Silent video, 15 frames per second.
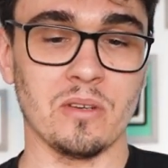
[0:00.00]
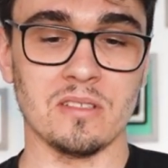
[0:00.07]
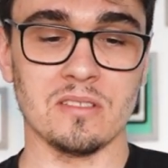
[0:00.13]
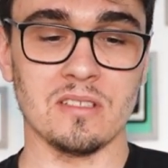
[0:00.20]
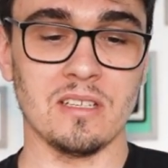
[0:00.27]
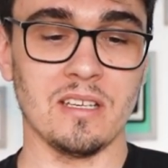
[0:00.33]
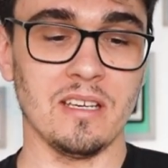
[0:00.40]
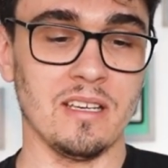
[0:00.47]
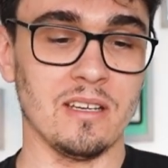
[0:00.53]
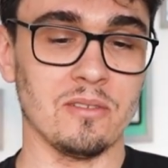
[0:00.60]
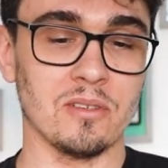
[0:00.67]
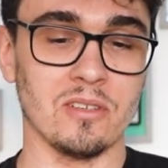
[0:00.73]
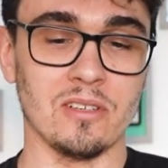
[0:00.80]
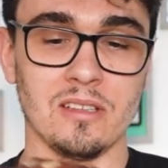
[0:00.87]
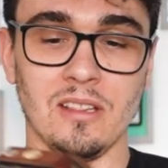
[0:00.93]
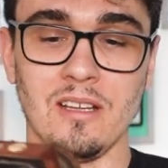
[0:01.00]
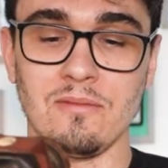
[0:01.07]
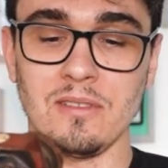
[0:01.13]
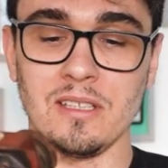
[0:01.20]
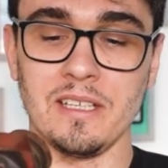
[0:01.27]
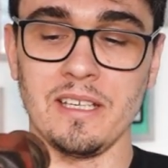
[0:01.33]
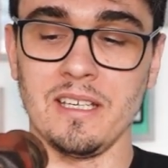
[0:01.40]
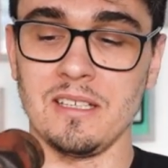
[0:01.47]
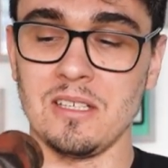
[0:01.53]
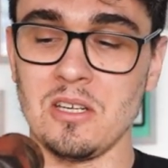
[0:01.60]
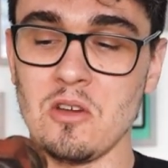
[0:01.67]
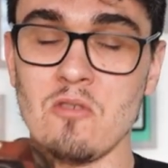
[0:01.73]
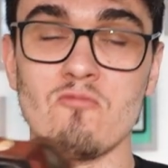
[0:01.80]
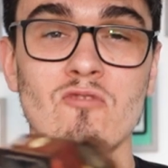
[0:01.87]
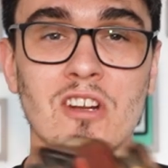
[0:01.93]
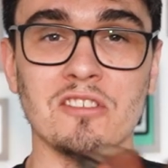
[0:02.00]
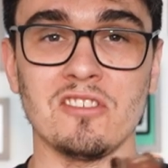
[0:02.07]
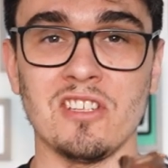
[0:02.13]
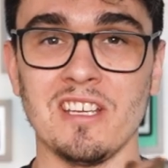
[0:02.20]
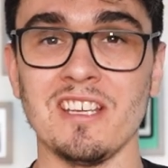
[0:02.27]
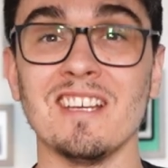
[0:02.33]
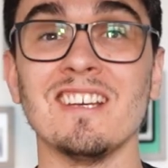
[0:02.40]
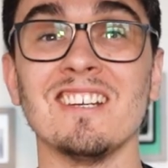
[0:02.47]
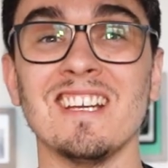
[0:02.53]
See here, I've got a lovely rusty